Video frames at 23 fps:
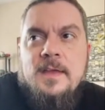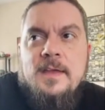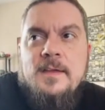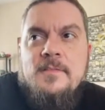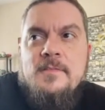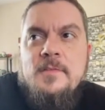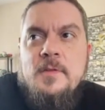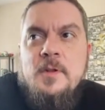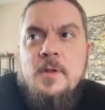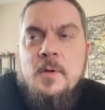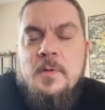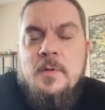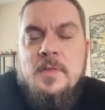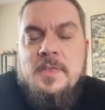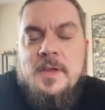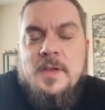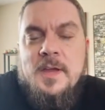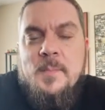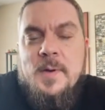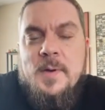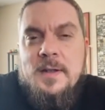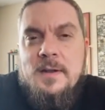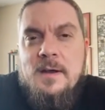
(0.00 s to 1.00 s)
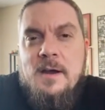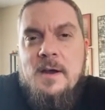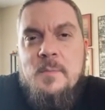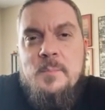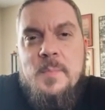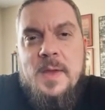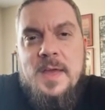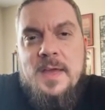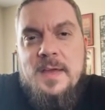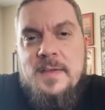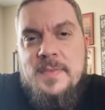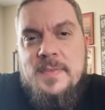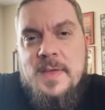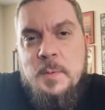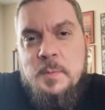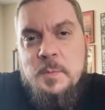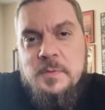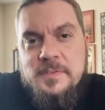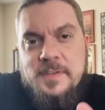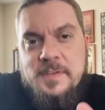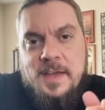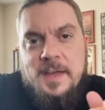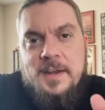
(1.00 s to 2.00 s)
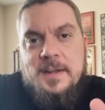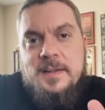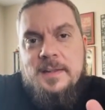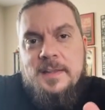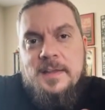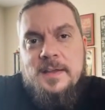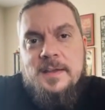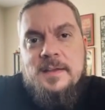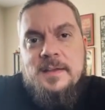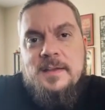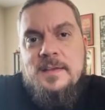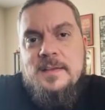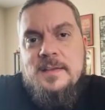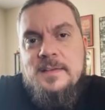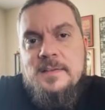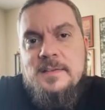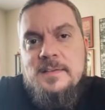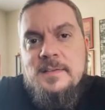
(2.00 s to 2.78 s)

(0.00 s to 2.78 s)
if you know anything about our band, that was kind of like